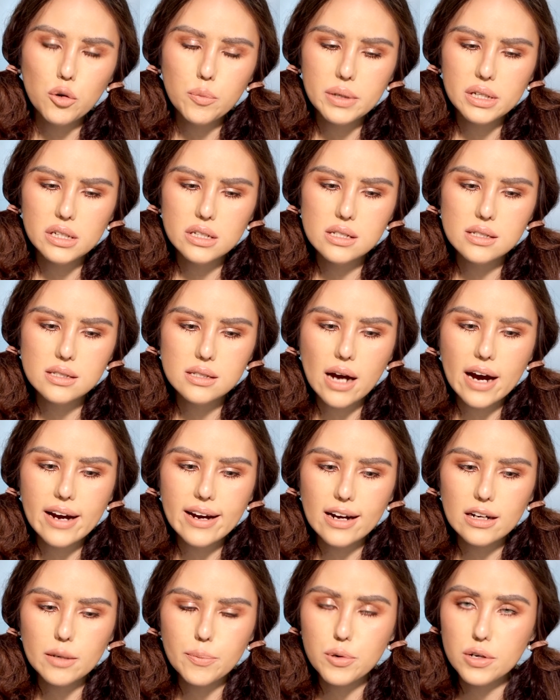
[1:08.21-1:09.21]
because I
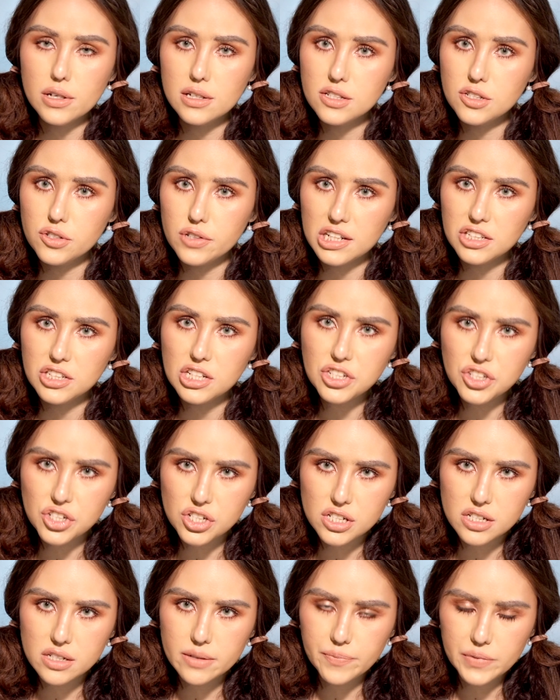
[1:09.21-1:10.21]
had a pretty strict
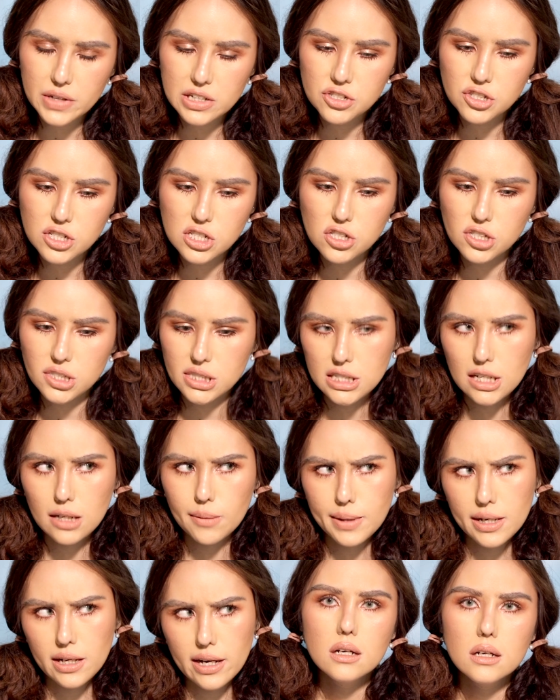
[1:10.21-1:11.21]
teacher and she used to tell
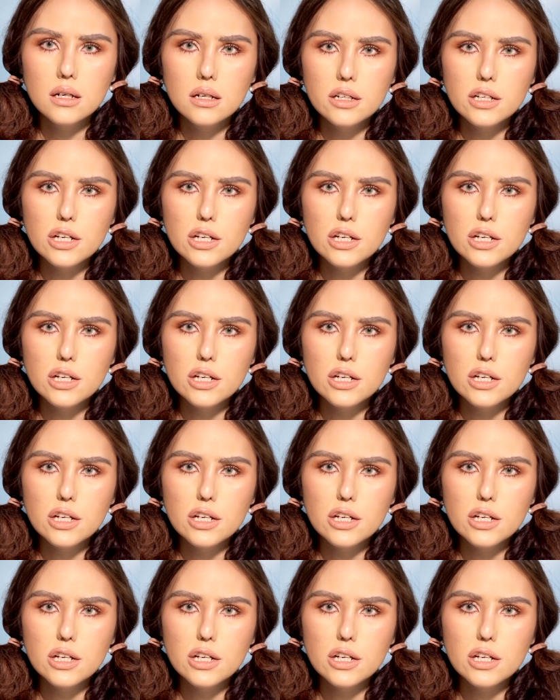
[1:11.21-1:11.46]
me like,